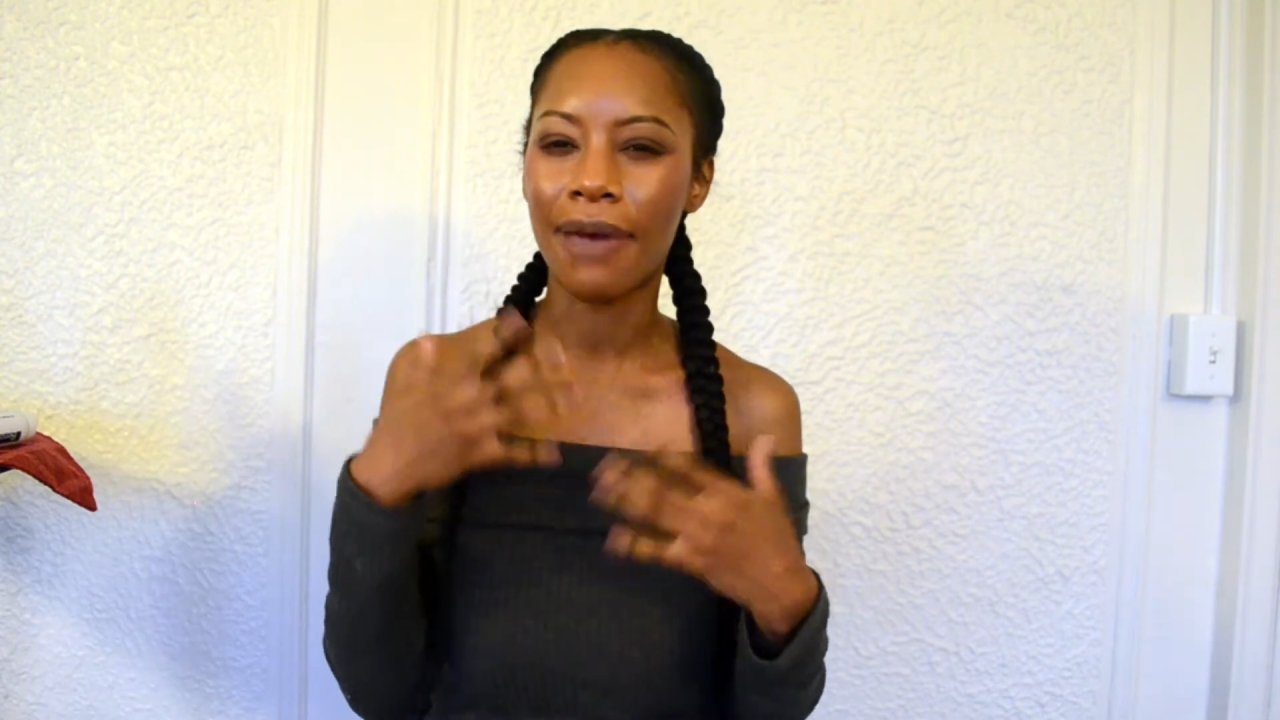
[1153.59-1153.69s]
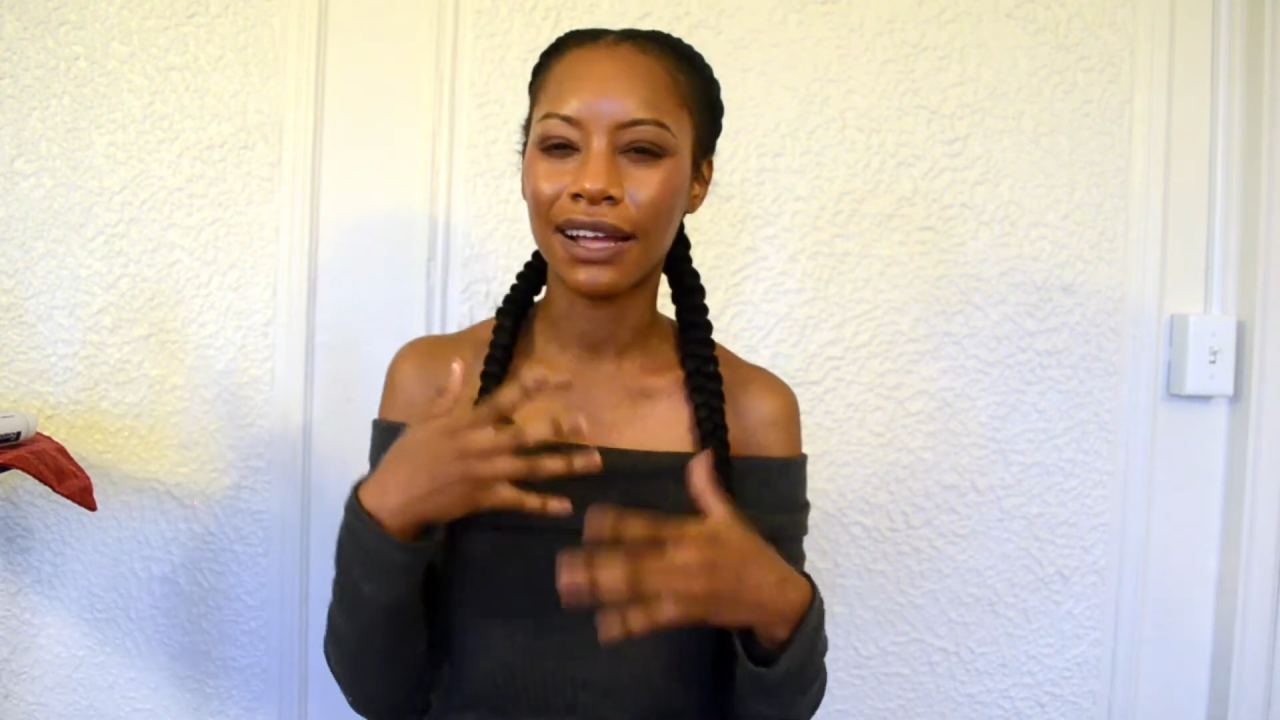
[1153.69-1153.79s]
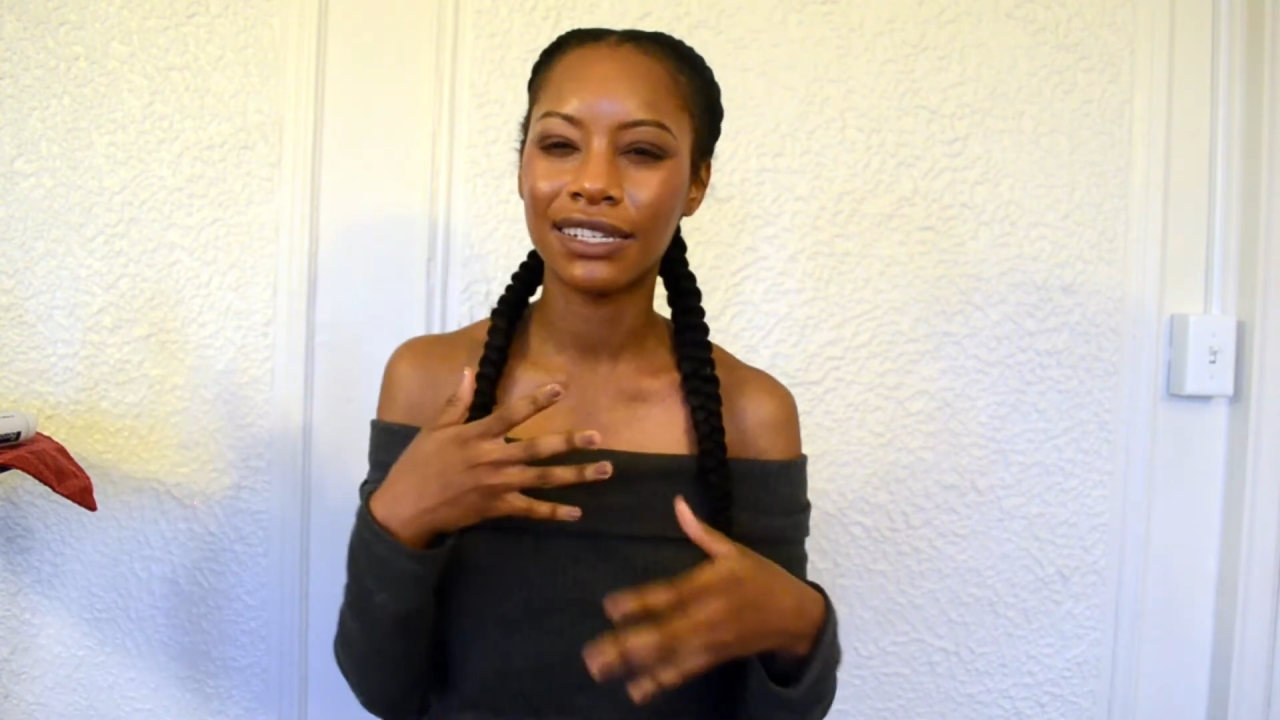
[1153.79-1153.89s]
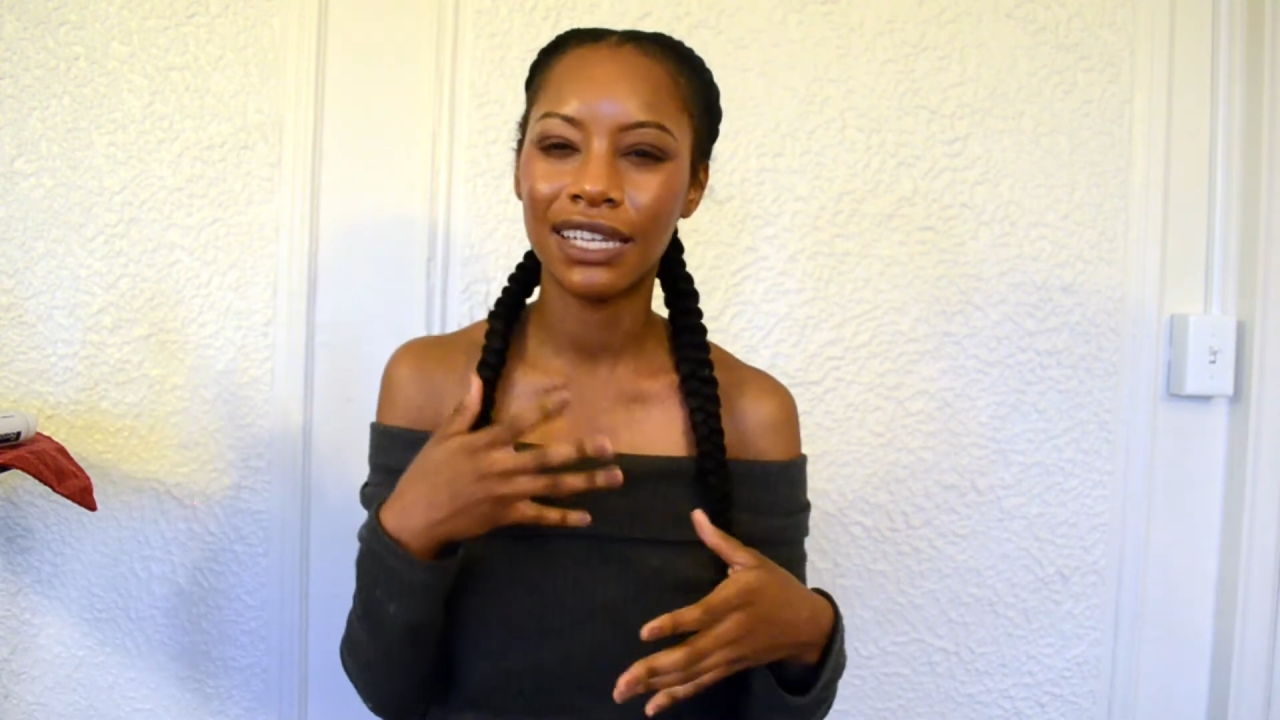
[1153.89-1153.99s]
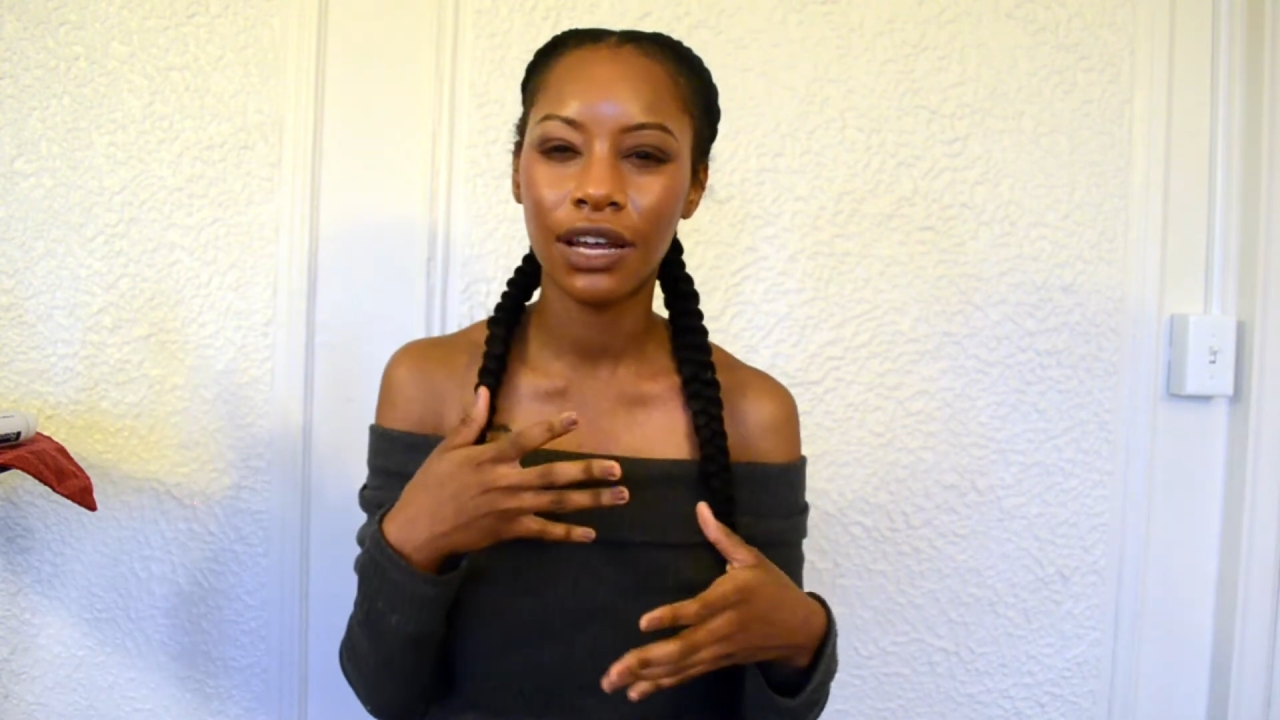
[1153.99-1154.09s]

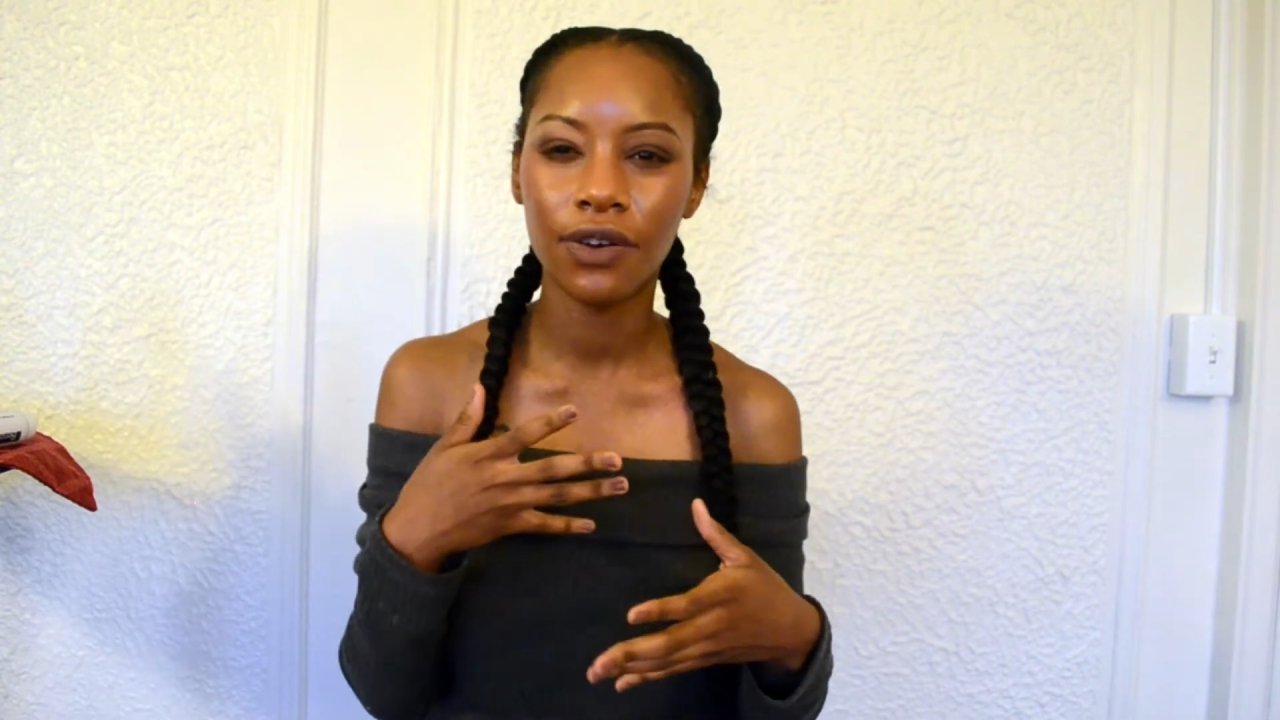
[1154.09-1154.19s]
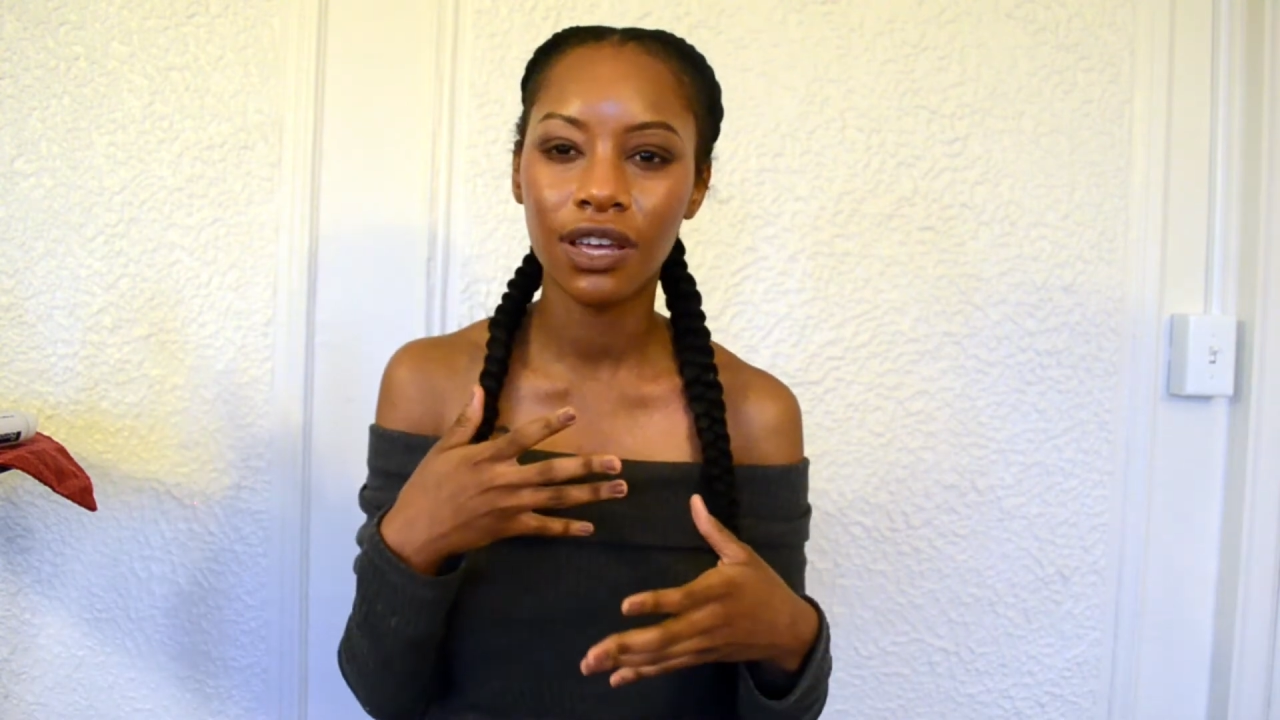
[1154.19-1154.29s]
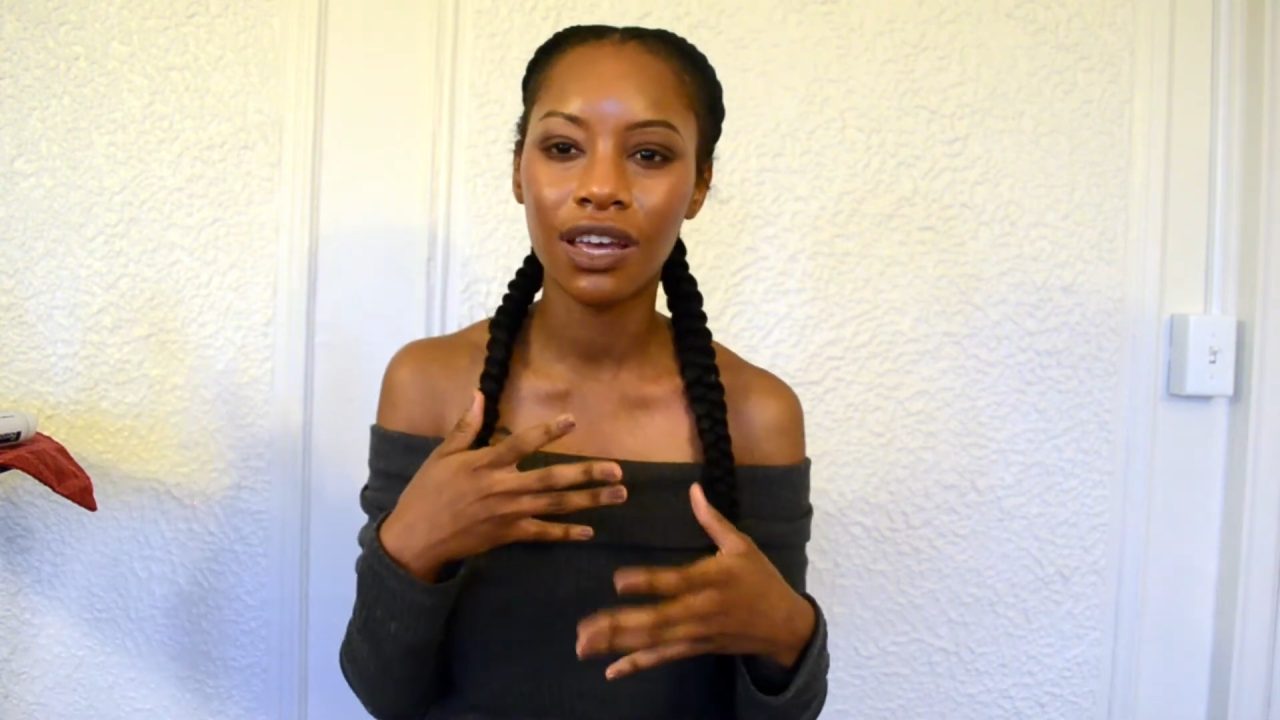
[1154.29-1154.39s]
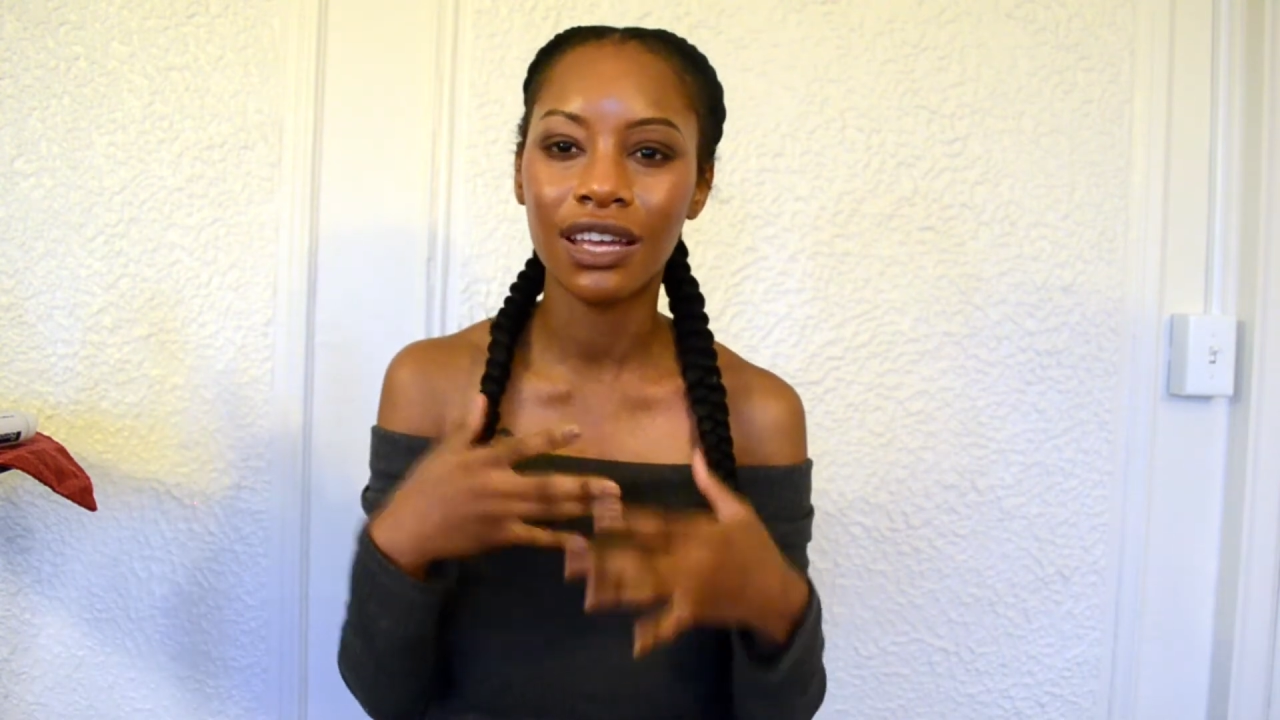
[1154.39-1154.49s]
bacteria,